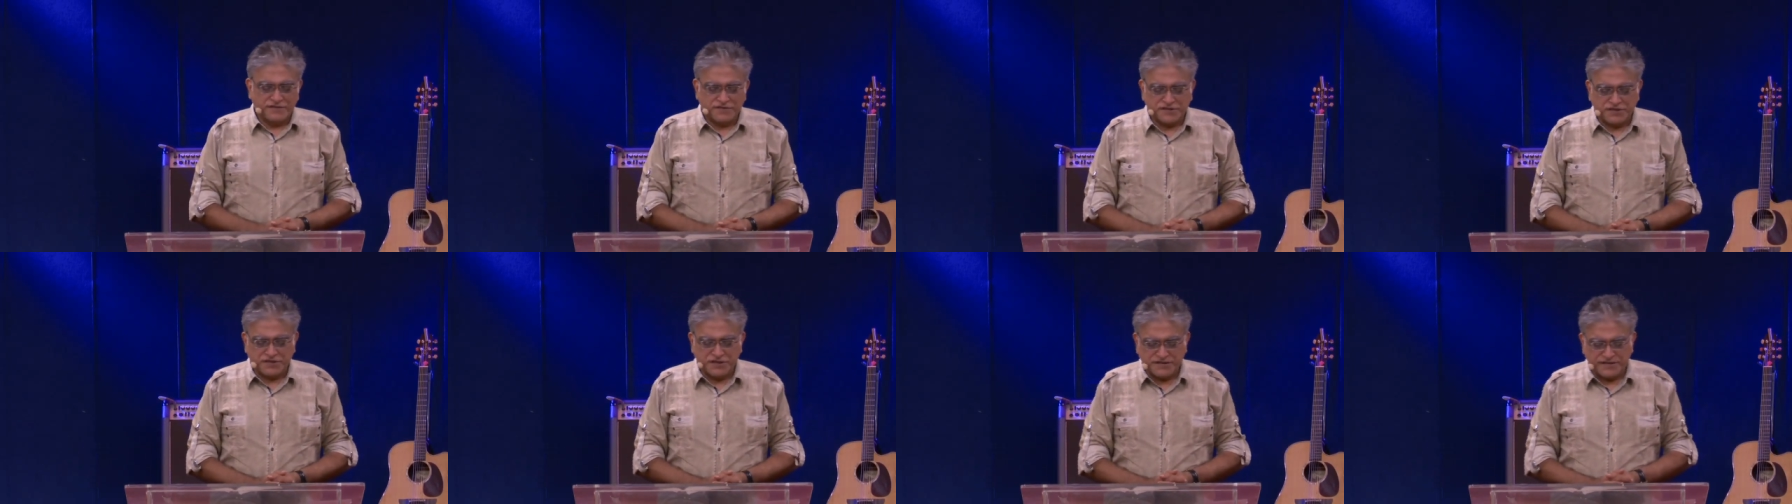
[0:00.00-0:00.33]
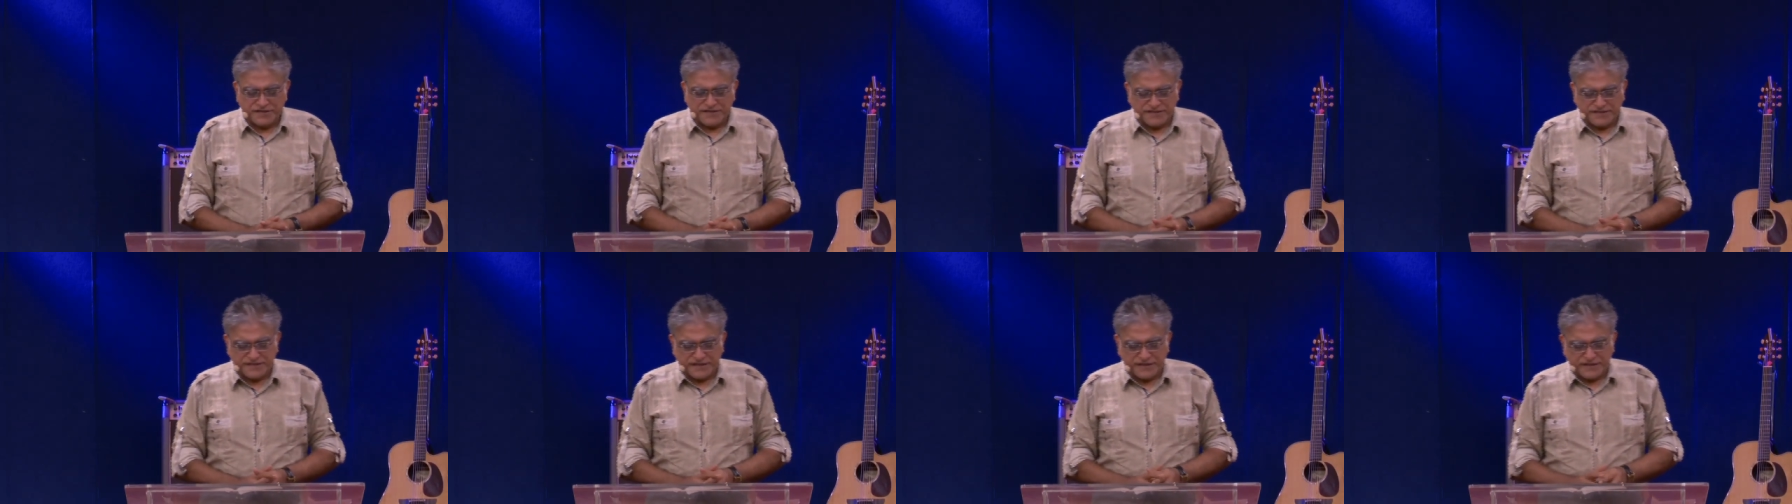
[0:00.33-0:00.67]

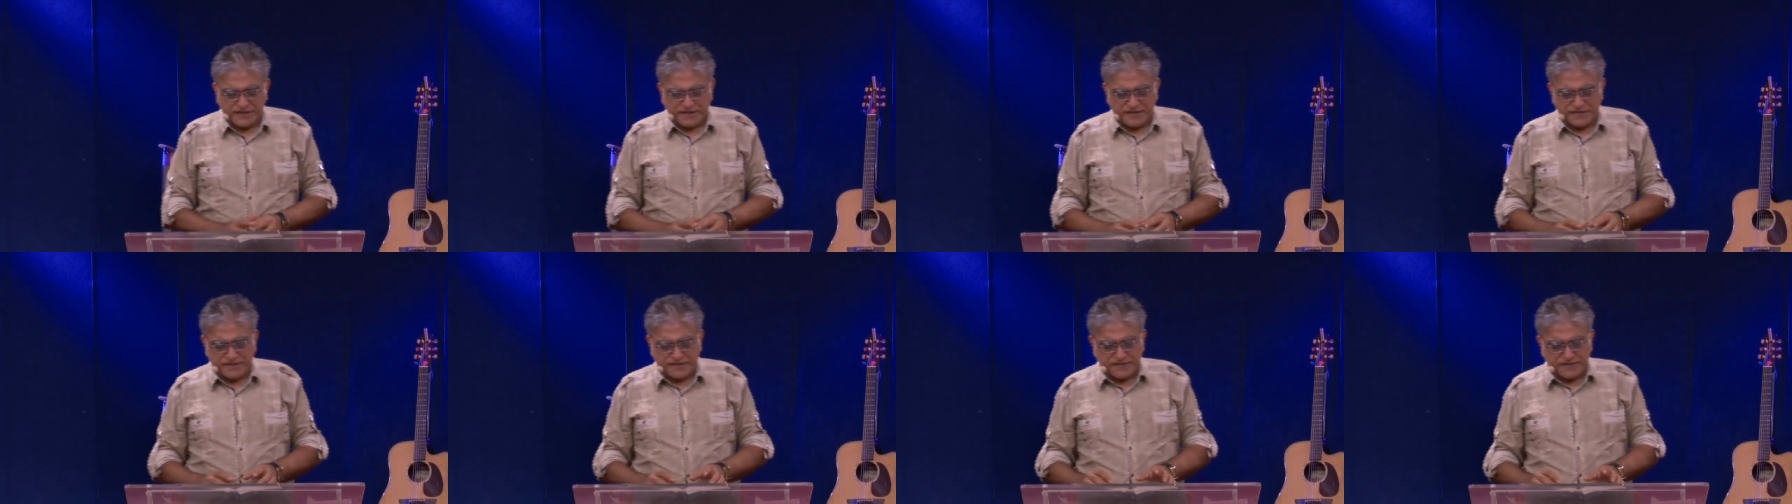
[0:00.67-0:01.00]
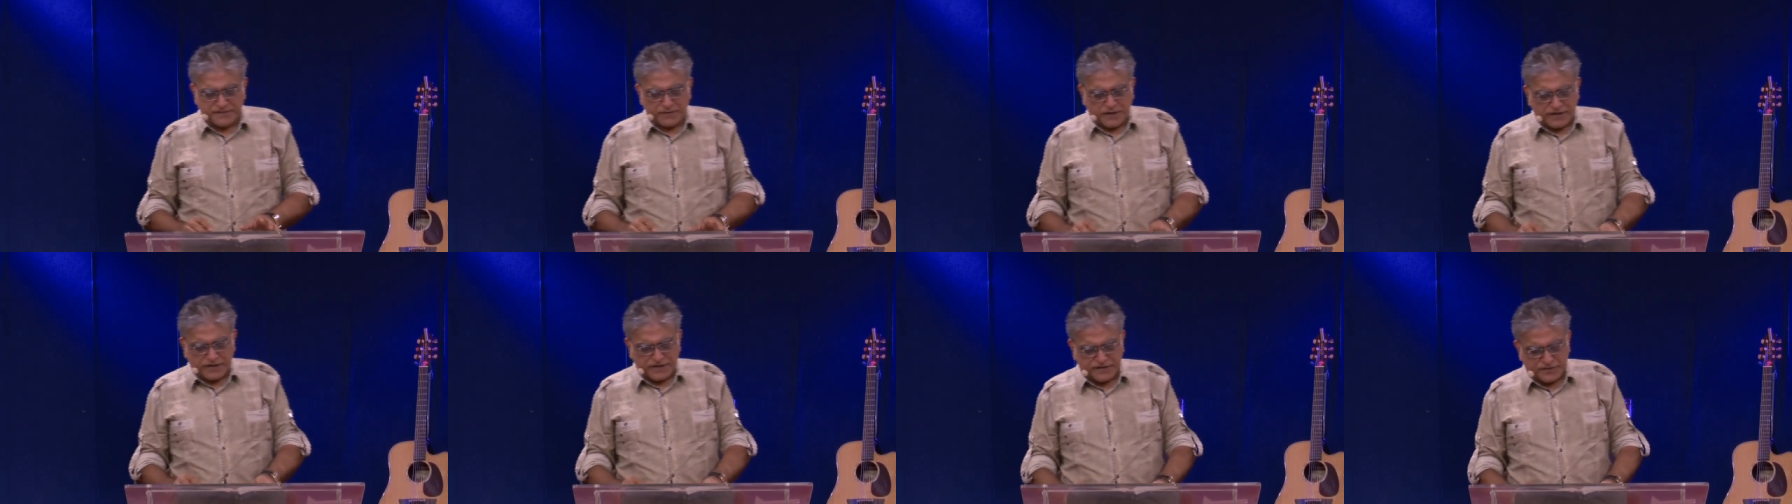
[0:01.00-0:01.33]
Jesus said, this is
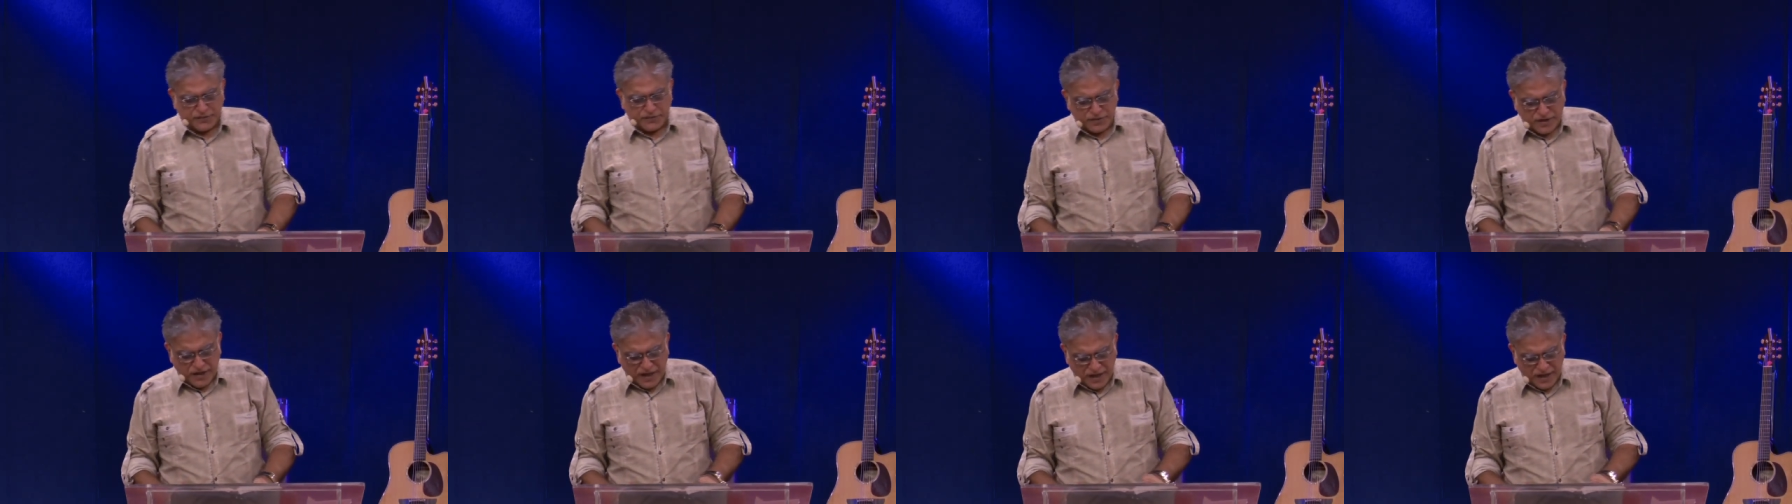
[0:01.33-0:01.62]
what is going to